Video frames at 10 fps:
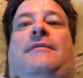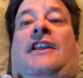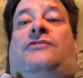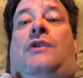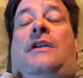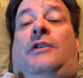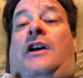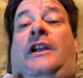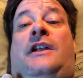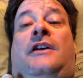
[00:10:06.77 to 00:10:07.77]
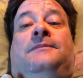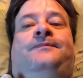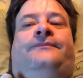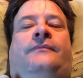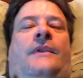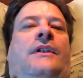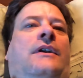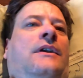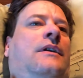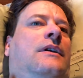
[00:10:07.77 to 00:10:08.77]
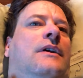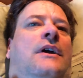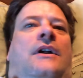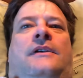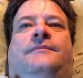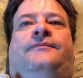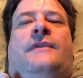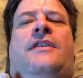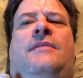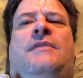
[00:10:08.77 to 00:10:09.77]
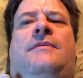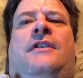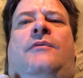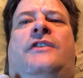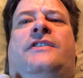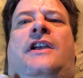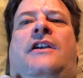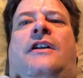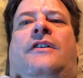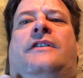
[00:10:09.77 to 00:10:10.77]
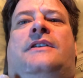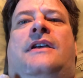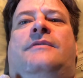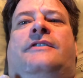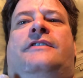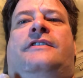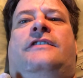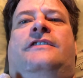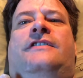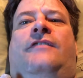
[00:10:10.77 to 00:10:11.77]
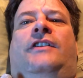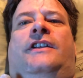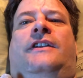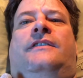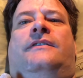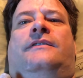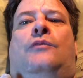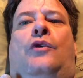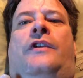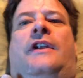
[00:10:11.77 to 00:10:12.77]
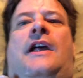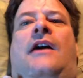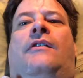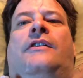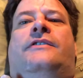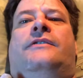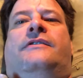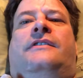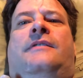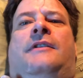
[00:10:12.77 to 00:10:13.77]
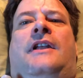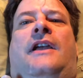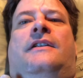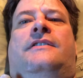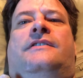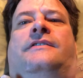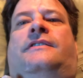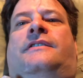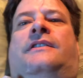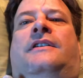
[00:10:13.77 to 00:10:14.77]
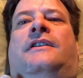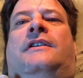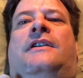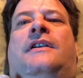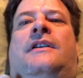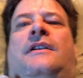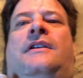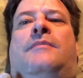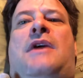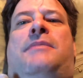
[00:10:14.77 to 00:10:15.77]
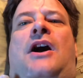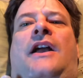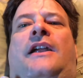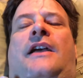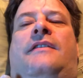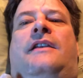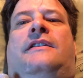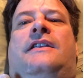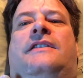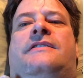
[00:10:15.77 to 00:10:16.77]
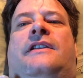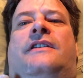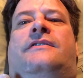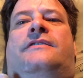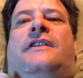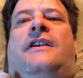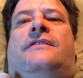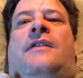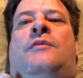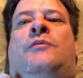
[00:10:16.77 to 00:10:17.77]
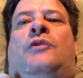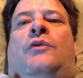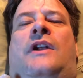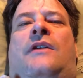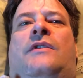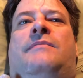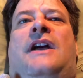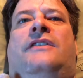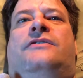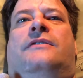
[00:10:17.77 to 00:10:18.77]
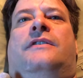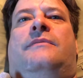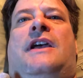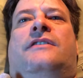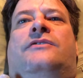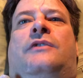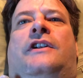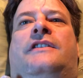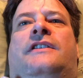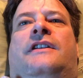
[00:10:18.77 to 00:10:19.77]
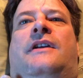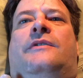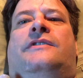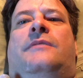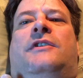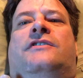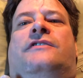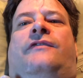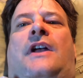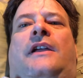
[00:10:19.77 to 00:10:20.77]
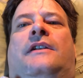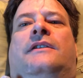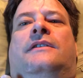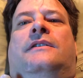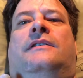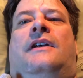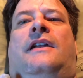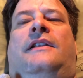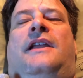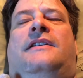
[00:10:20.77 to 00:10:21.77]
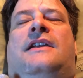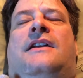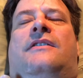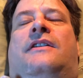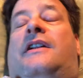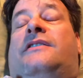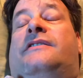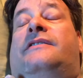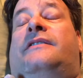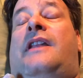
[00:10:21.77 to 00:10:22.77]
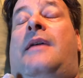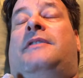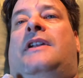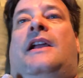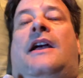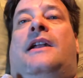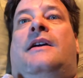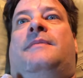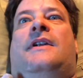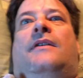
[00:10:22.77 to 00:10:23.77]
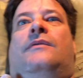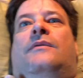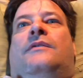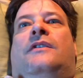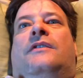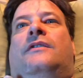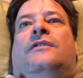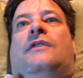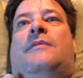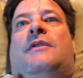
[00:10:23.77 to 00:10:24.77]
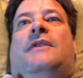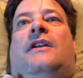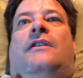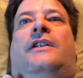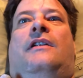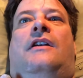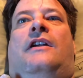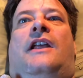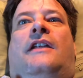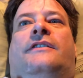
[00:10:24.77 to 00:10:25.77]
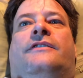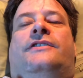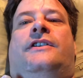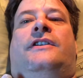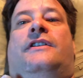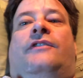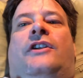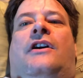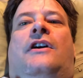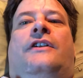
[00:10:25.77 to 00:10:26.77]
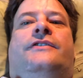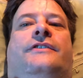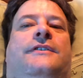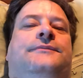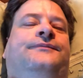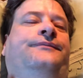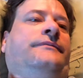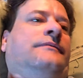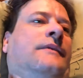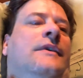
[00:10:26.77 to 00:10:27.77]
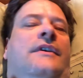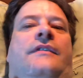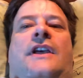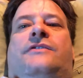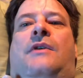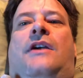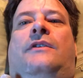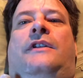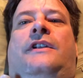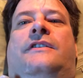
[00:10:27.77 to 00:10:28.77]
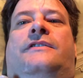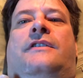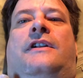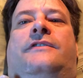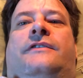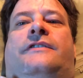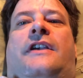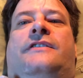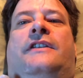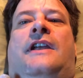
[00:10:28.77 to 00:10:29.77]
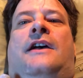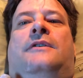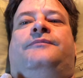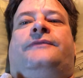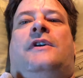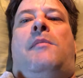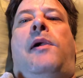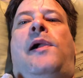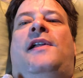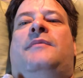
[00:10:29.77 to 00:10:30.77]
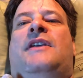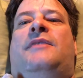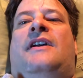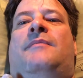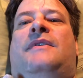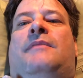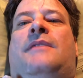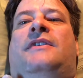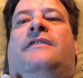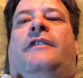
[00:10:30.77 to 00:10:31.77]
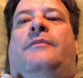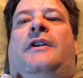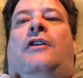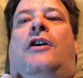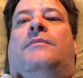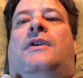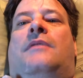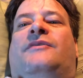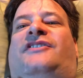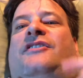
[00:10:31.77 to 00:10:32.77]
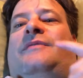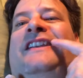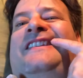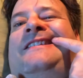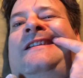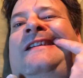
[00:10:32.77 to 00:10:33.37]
that's why I'm yawning now. Um, I think maybe the reason I yawn all the time is because I just never get more than an hour or two of sleep at night. I just, my body, I think, needs the exercise. I remember when I went bike touring back in 2010, I was sleeping just fine. I laid down and I just slept and I got up and I, you know, could ride my bike all day long, had energy, never yawned. So that's why I really need to start exercising now. Um, I think maybe I might be developing heart problems too because